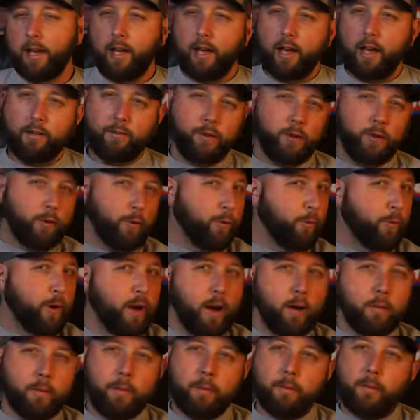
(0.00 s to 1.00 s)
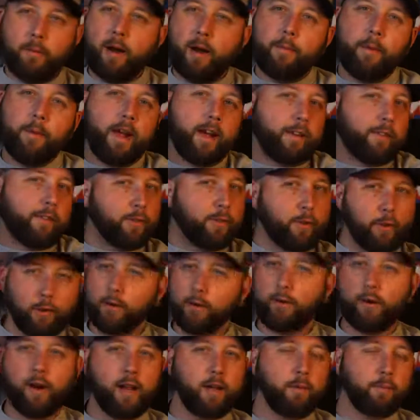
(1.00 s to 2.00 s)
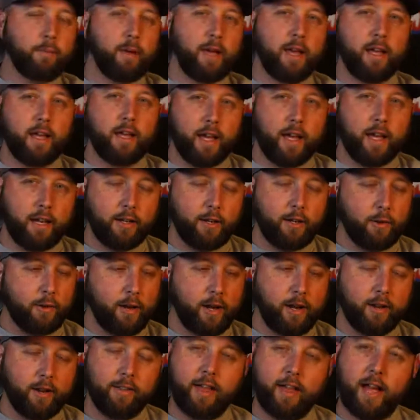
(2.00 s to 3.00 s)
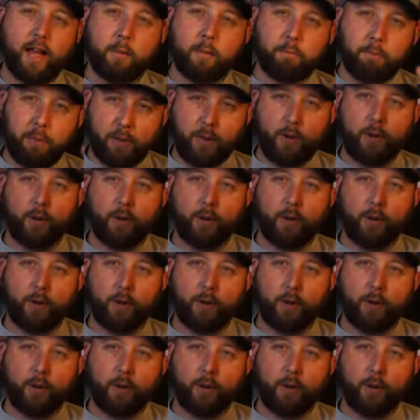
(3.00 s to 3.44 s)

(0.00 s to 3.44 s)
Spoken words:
If you rear back and throw a crankbait and you hear that,